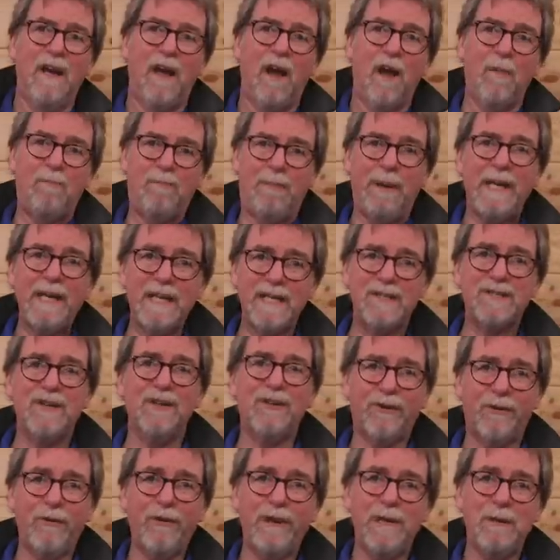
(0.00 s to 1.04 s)
a piece of
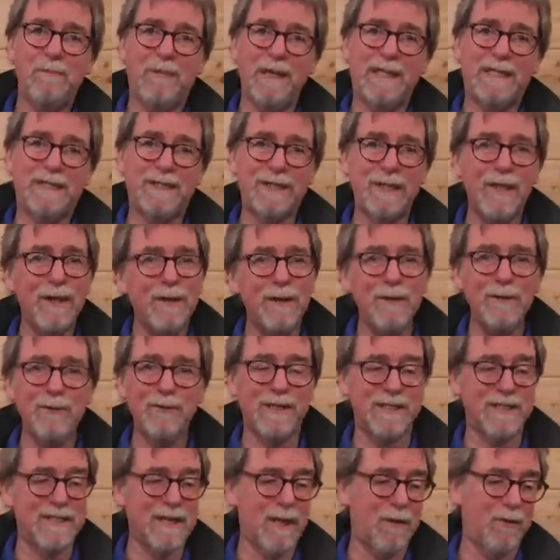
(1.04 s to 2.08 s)
3x2.
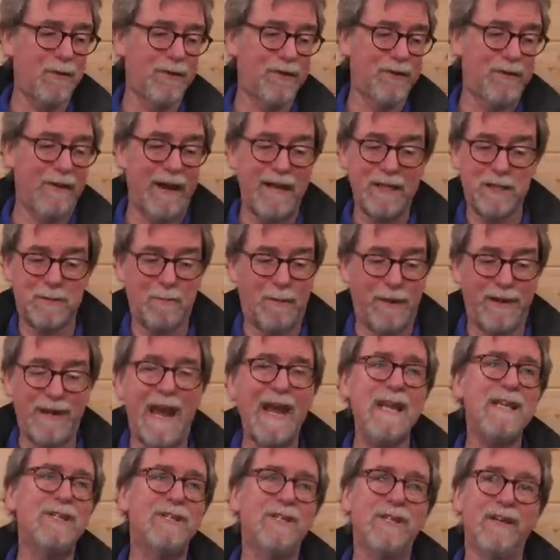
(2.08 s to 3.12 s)
There's no other
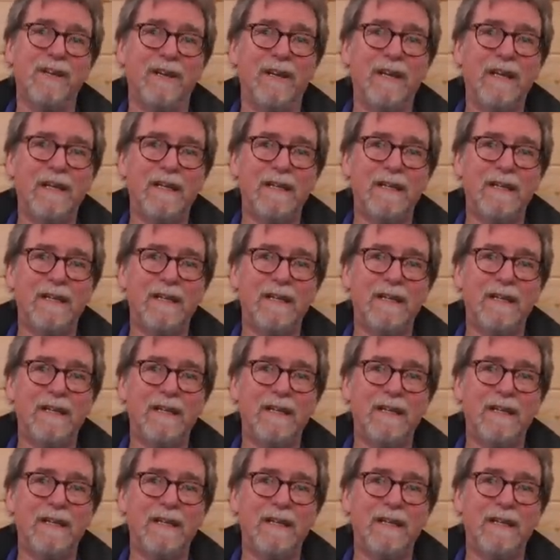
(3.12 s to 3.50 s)
explanation.